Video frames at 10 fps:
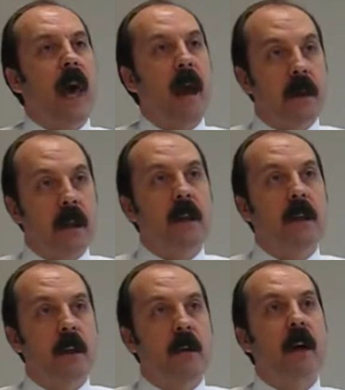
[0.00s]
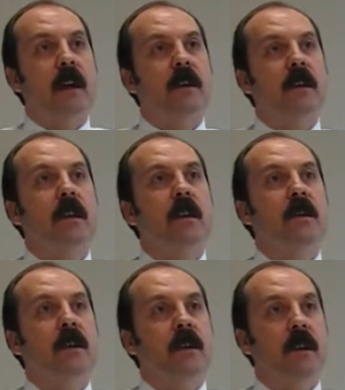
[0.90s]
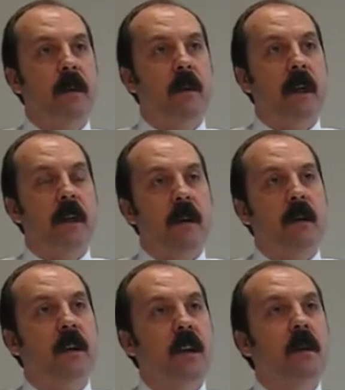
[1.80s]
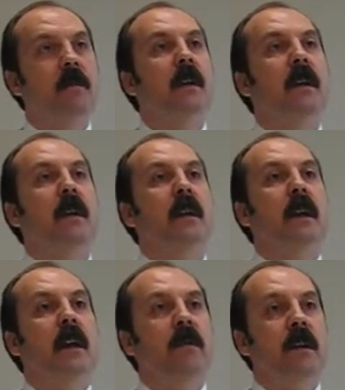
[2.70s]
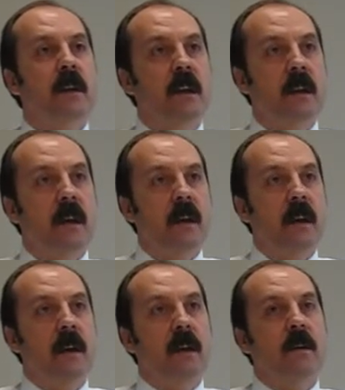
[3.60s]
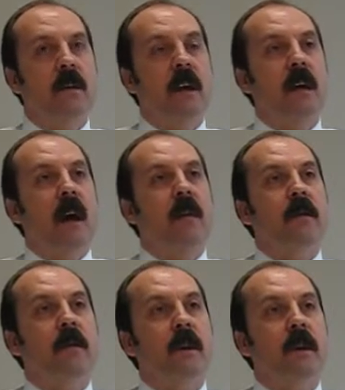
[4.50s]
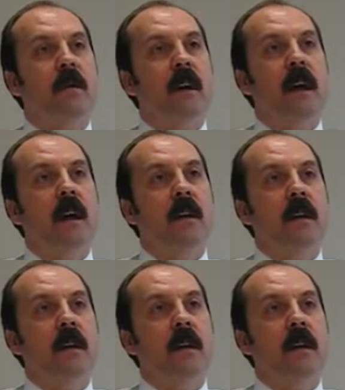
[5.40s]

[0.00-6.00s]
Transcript: M&E QS to supplement our team here in Sydney to come out from the UK.